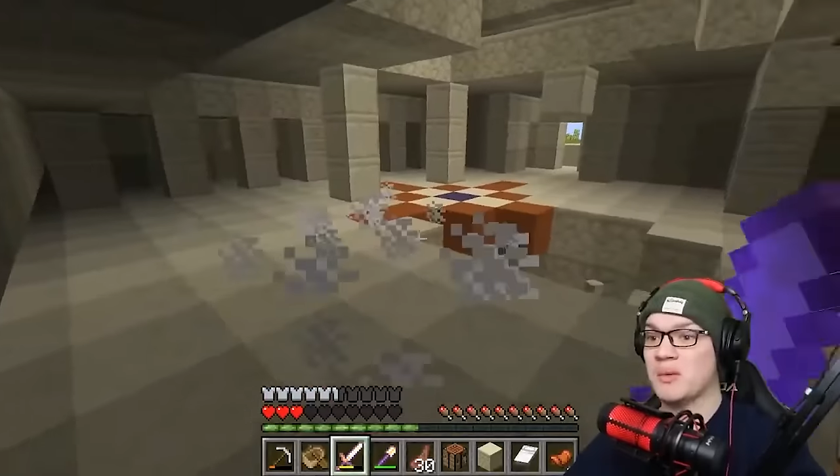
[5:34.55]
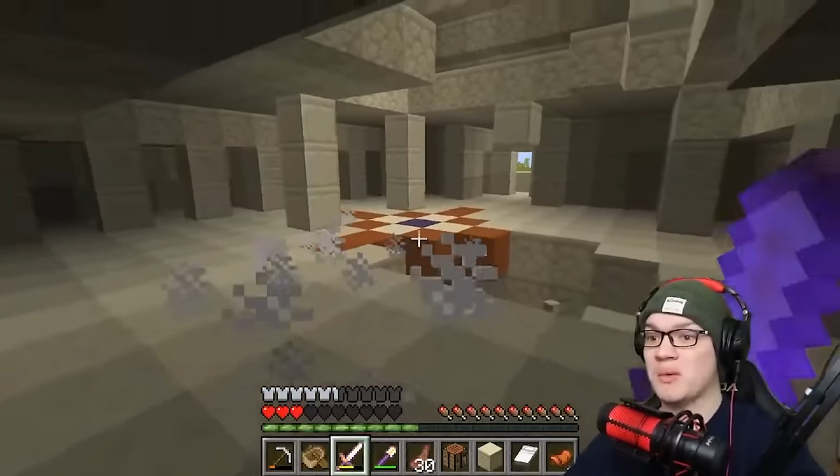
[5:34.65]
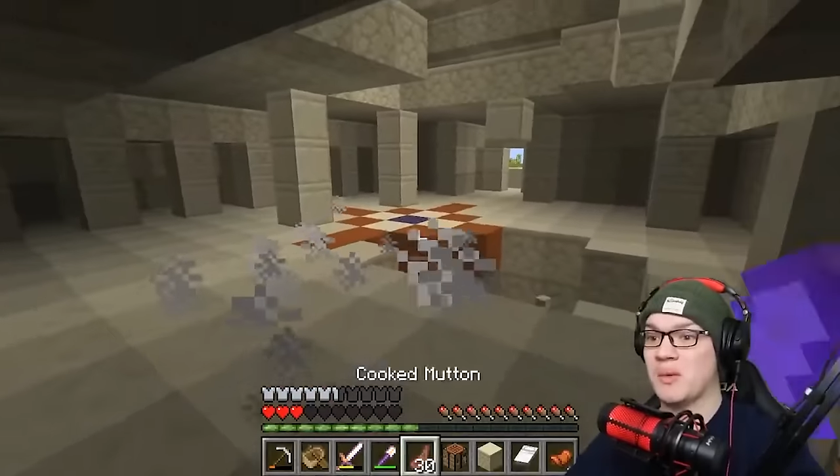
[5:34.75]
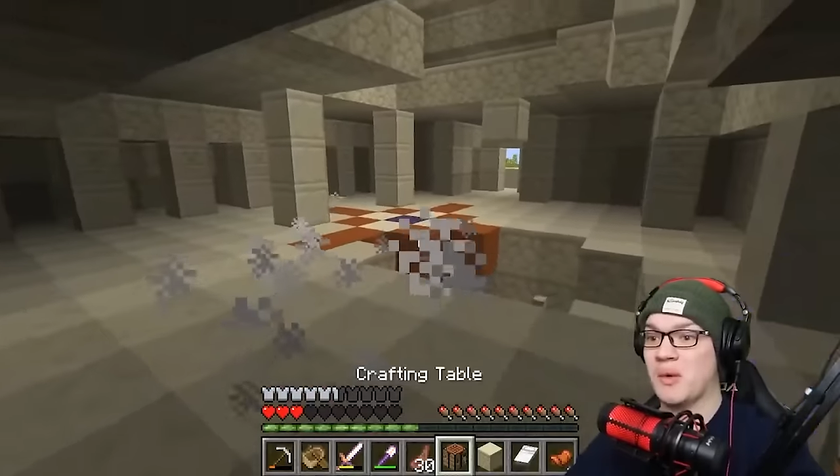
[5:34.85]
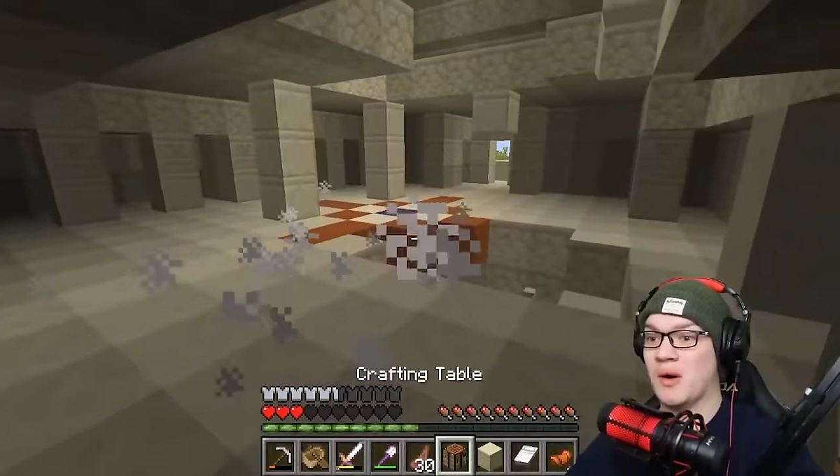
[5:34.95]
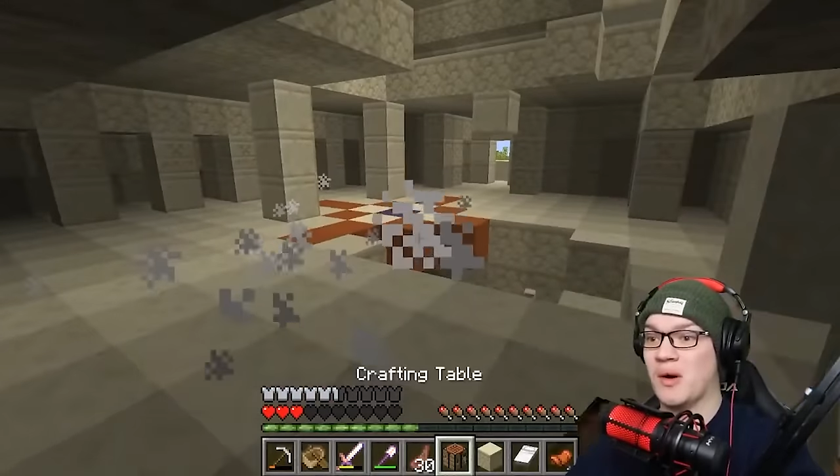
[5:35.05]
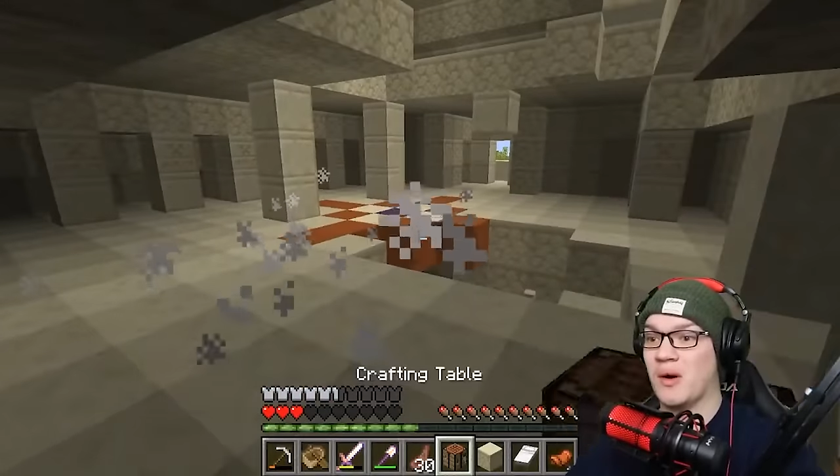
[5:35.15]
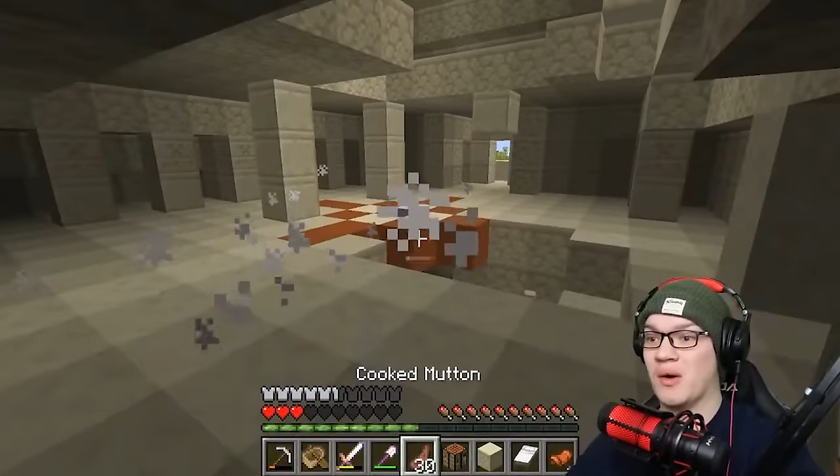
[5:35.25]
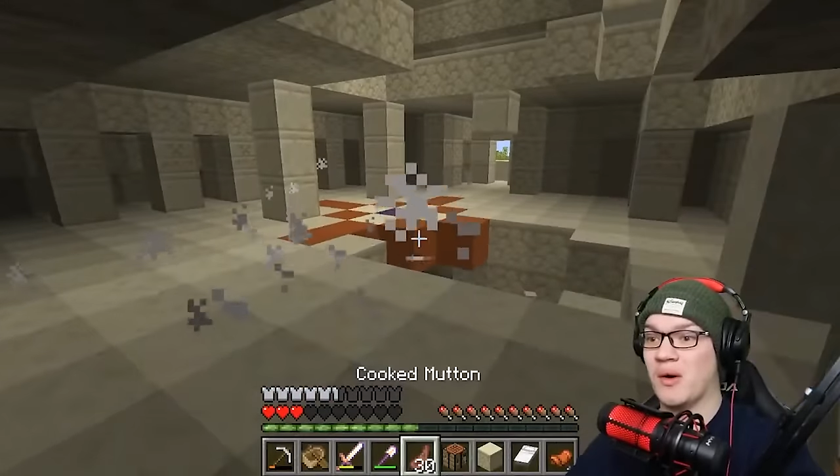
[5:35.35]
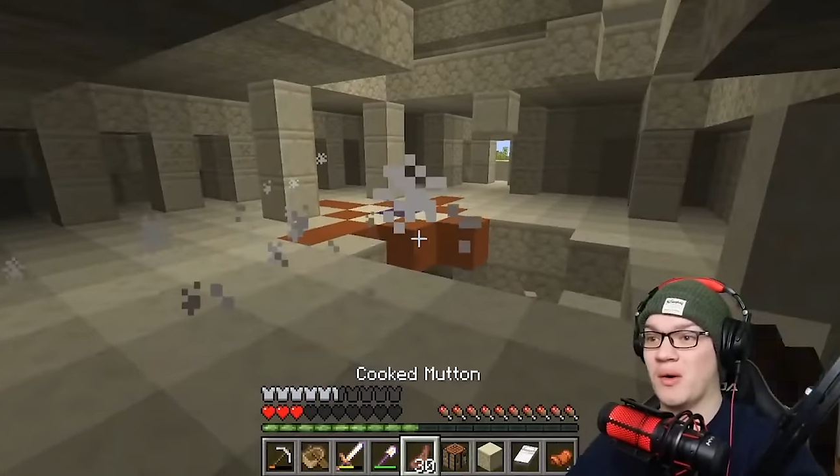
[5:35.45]

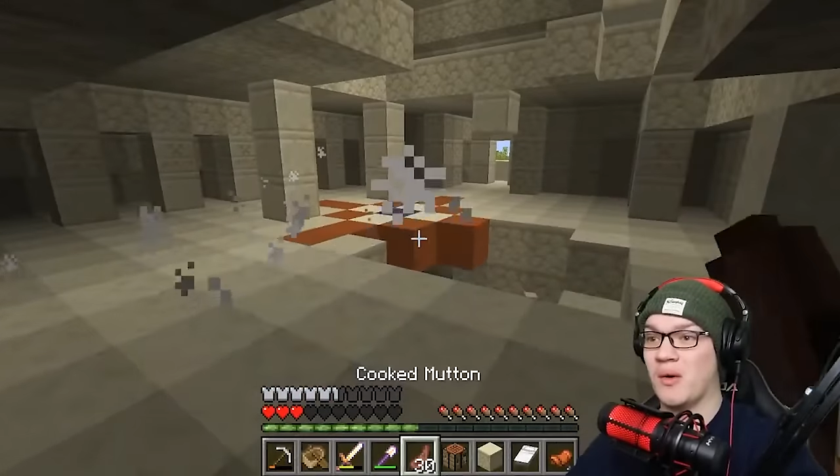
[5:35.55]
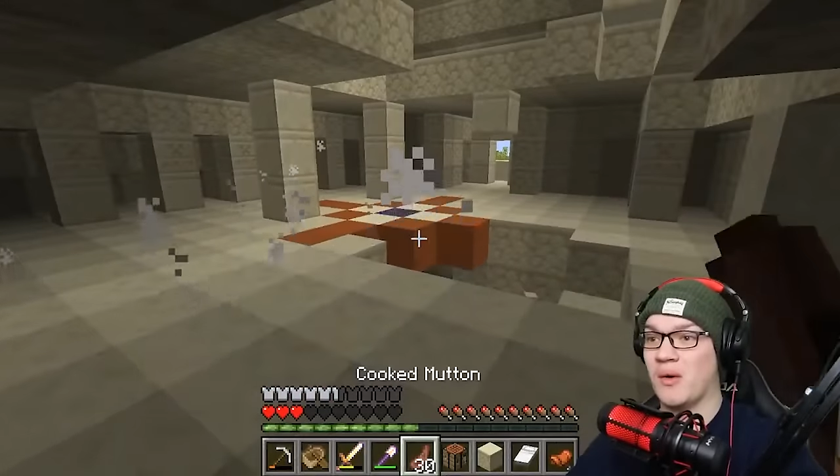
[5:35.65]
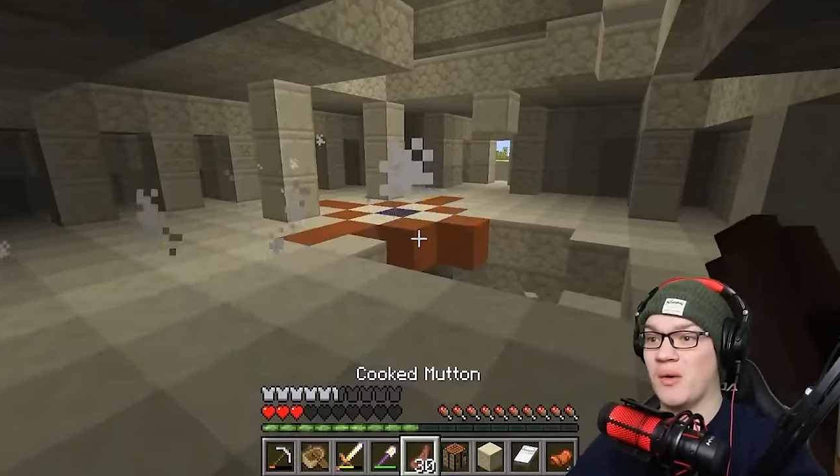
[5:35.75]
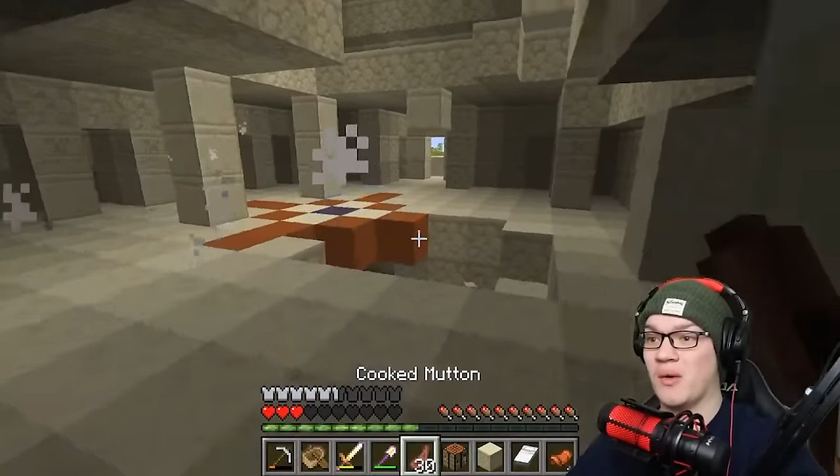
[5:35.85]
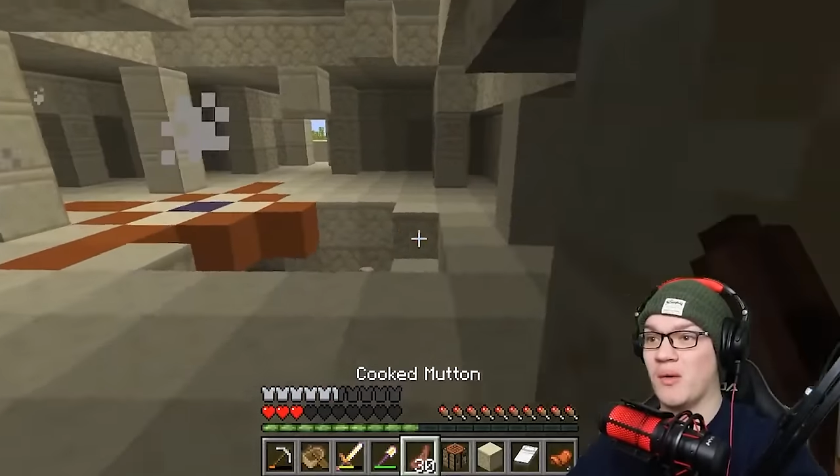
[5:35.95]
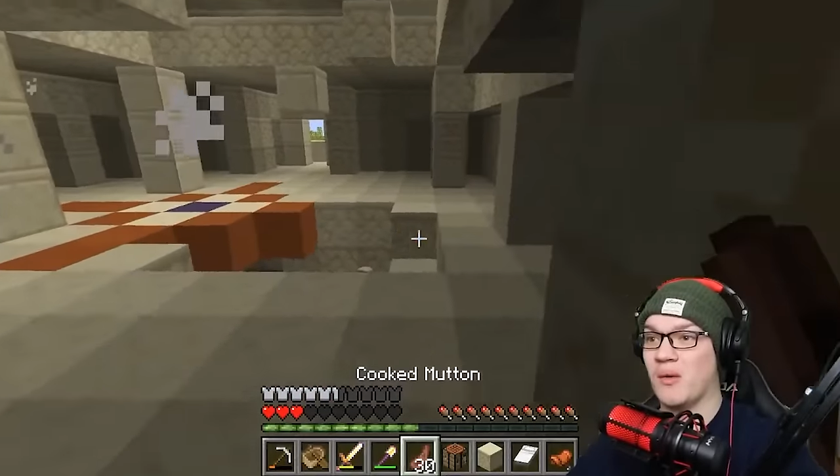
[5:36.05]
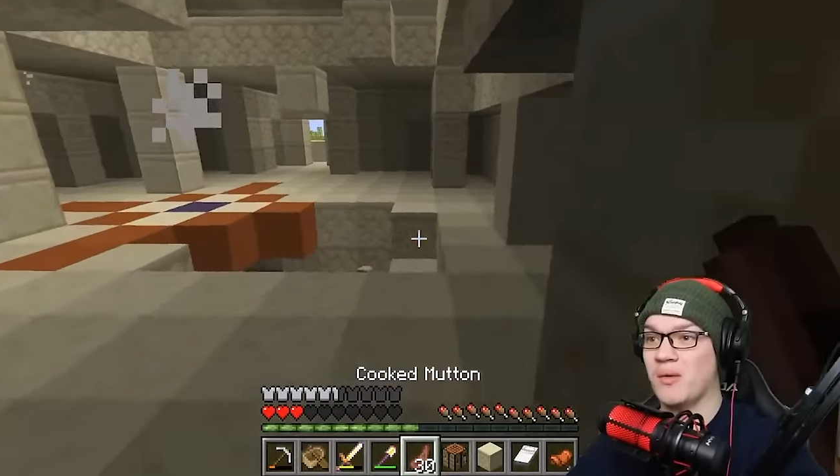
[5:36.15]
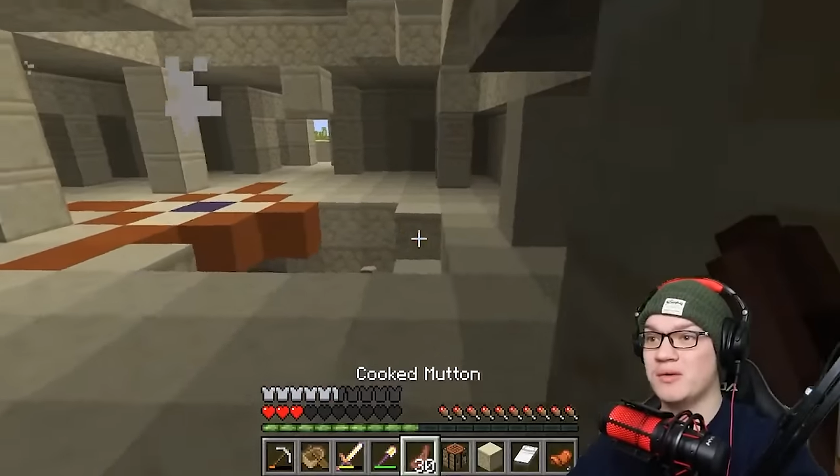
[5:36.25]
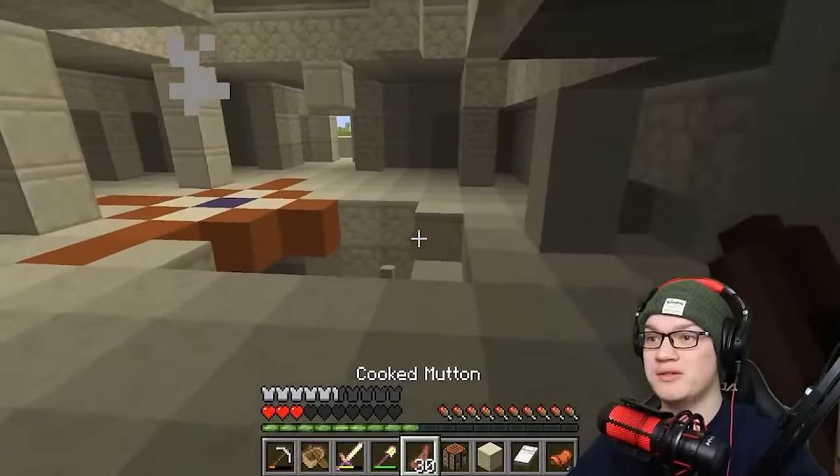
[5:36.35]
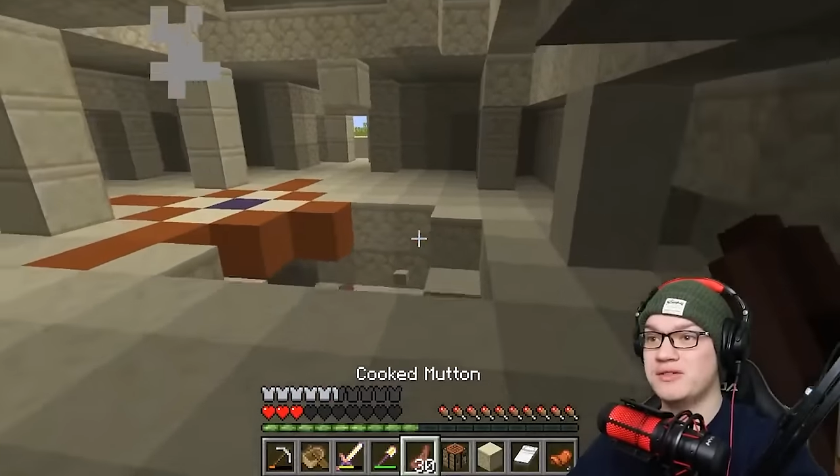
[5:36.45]

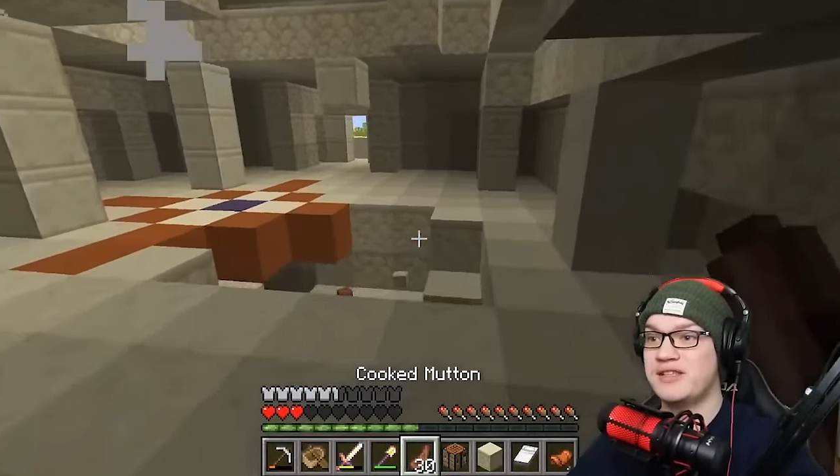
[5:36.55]
Whoa!